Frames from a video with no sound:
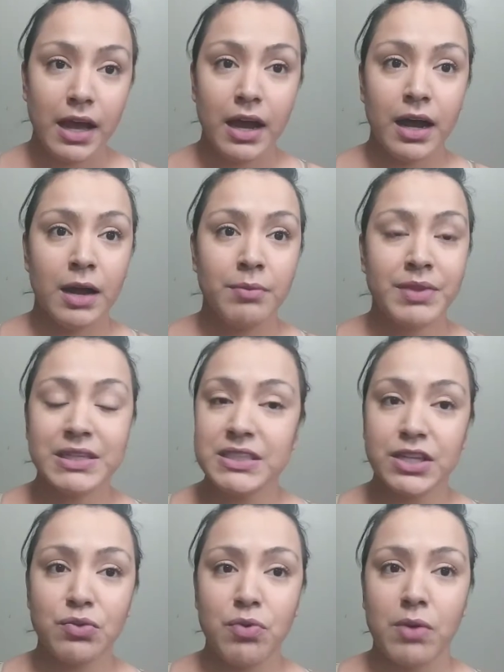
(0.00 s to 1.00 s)
Um, there's
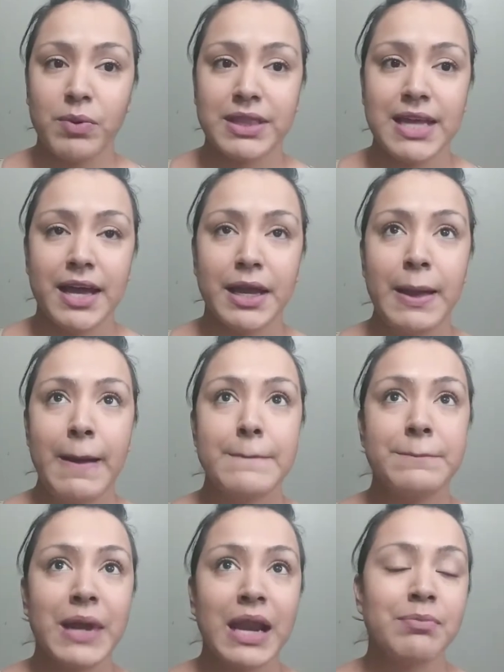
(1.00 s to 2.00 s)
nothing wrong with that.
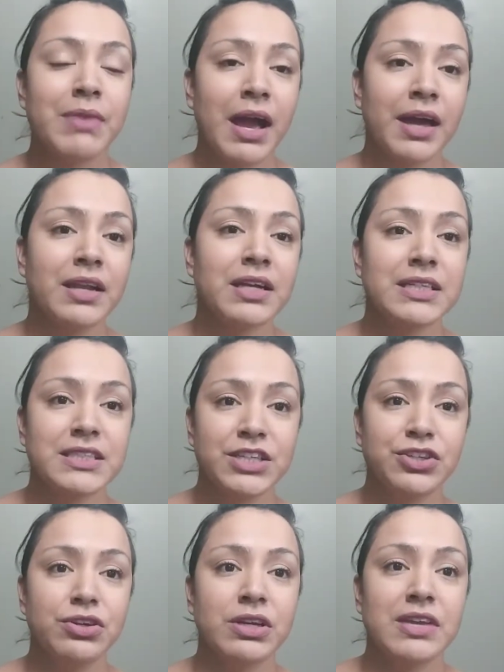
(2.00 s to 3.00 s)
But I'm not gonna
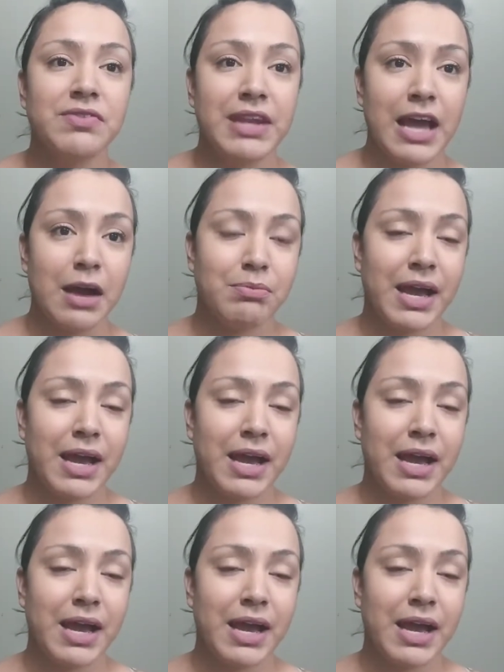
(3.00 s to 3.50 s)
continue giving out